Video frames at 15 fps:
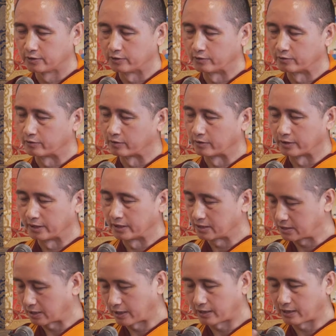You know,
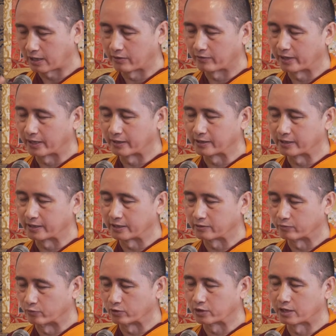entire our
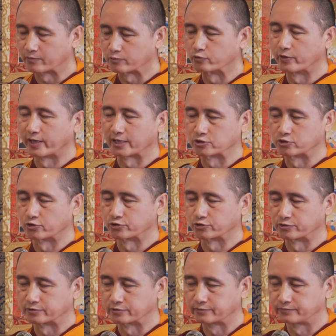aggregate will come to
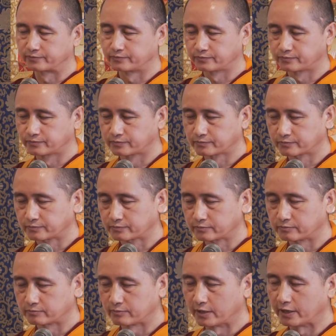exhaustion,
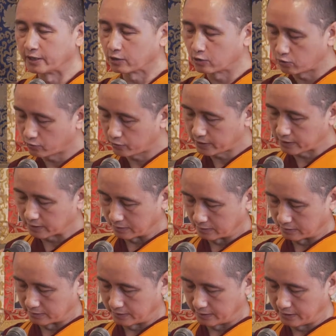including
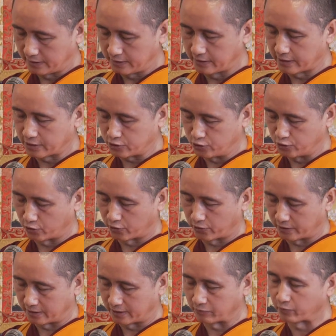the inner
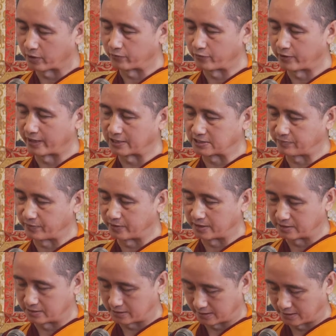joy that what we are
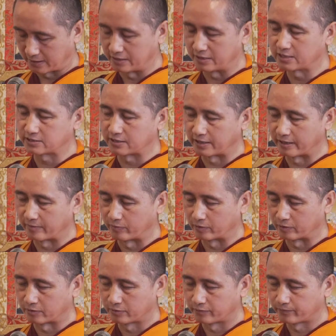experiencing in this
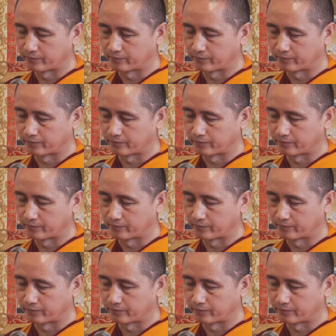level,